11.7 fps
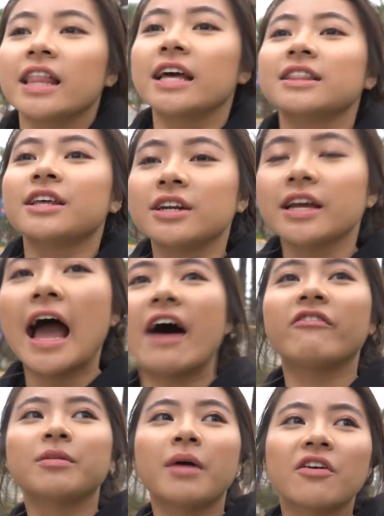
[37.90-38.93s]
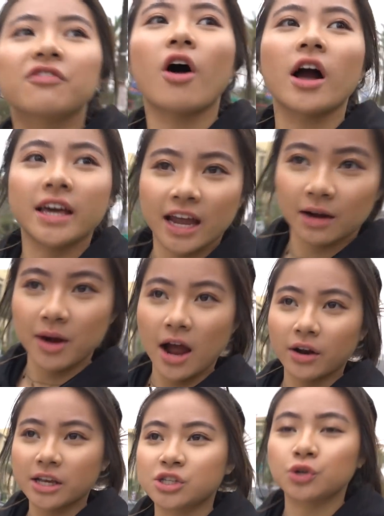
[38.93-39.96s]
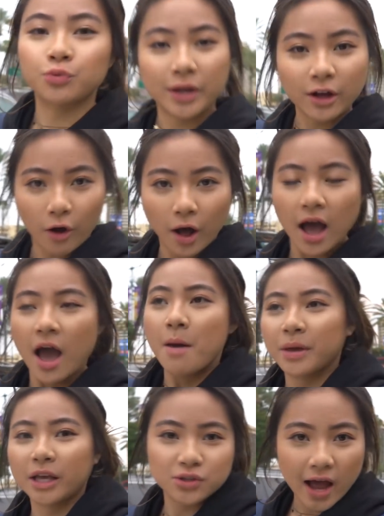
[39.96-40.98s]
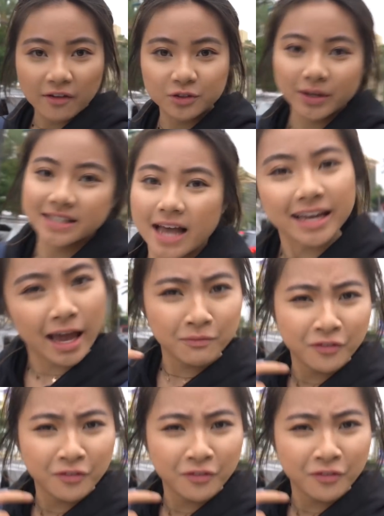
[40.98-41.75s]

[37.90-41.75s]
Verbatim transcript: Like literally having my vlogging camera out is surreal because you have to realize I came